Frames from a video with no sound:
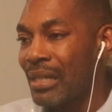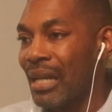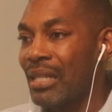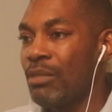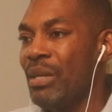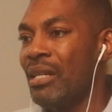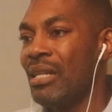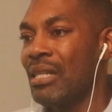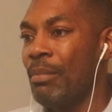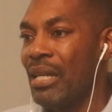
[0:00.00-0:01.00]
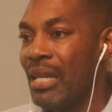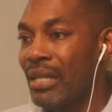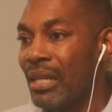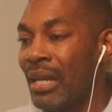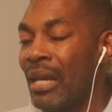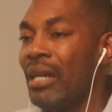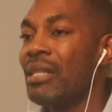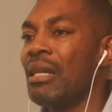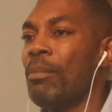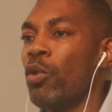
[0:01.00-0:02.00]
that is being disseminated.
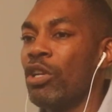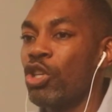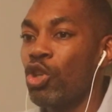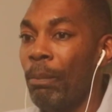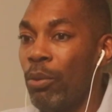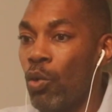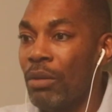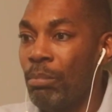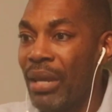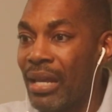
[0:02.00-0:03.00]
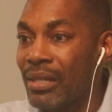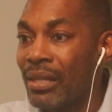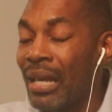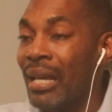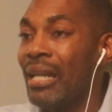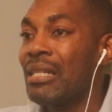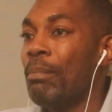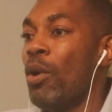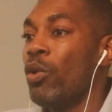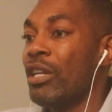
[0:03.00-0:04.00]
It is about the support base. It's
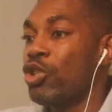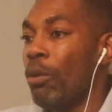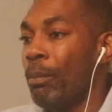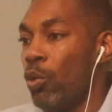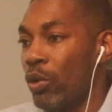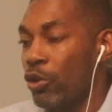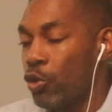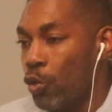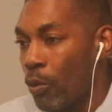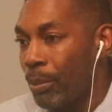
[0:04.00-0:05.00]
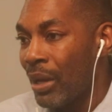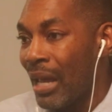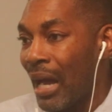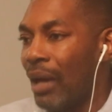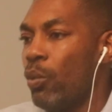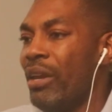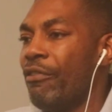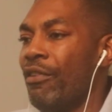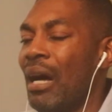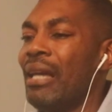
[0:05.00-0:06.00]
about the support group. And we
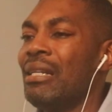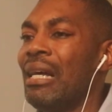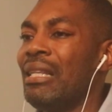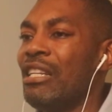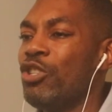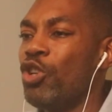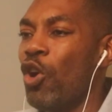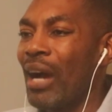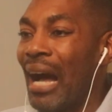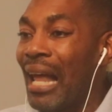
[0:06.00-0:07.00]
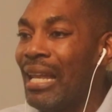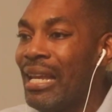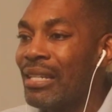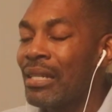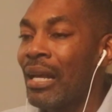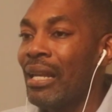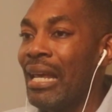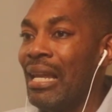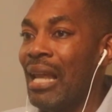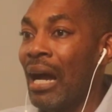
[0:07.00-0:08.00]
find that these young athletes,
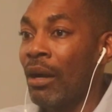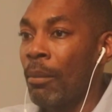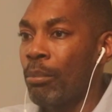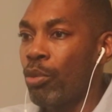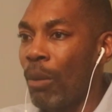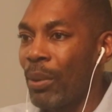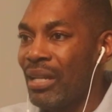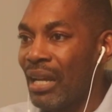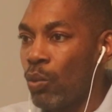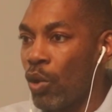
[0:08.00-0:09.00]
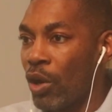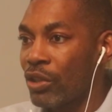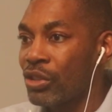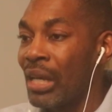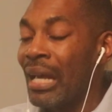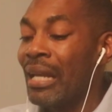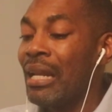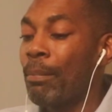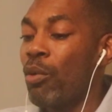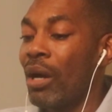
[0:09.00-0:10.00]
they lack proper networks.
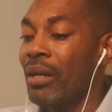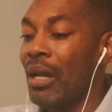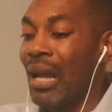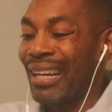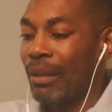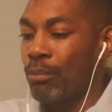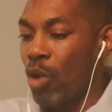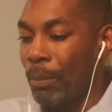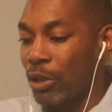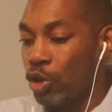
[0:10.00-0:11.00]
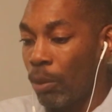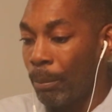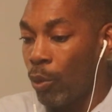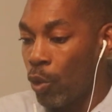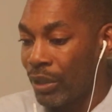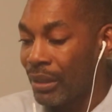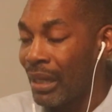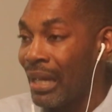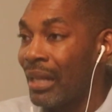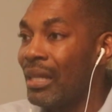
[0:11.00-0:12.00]
They lack the proper support.
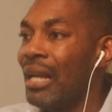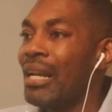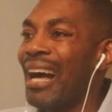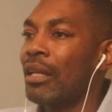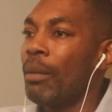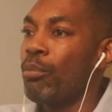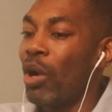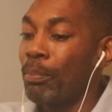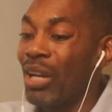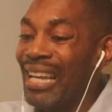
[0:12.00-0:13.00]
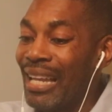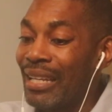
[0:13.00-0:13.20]
They lack the proper